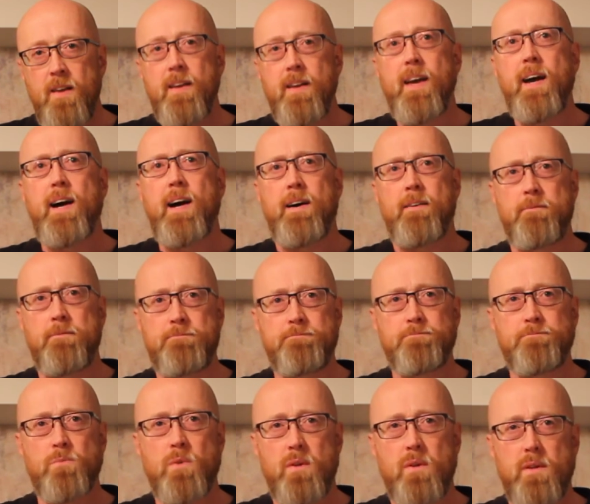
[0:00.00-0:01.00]
yeah,
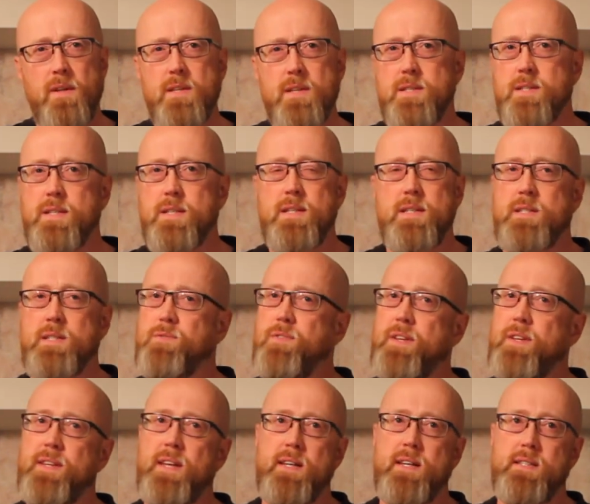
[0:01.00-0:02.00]
this is
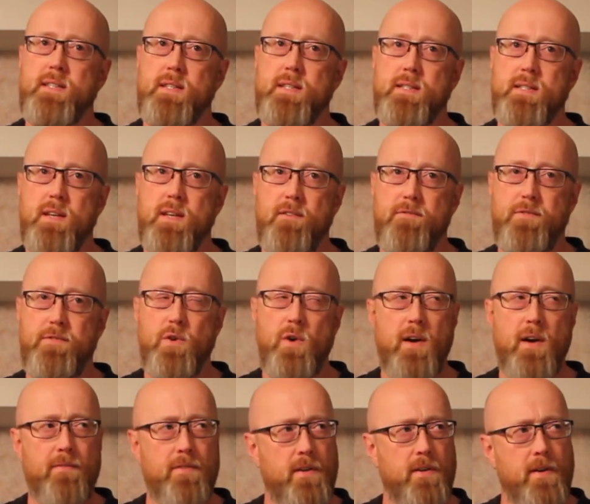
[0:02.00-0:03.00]
fantastic stuff. You
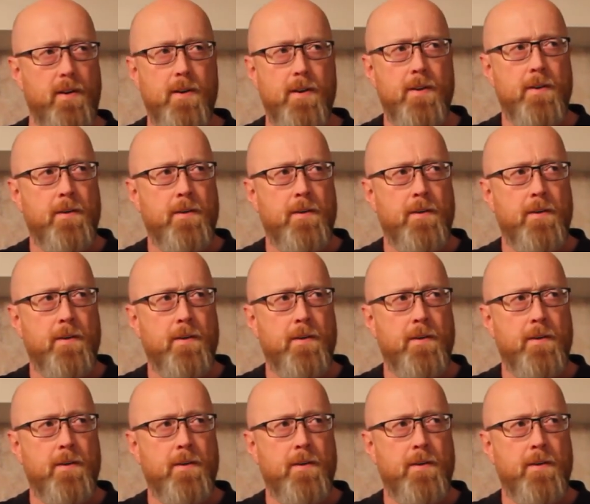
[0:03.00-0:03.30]
have the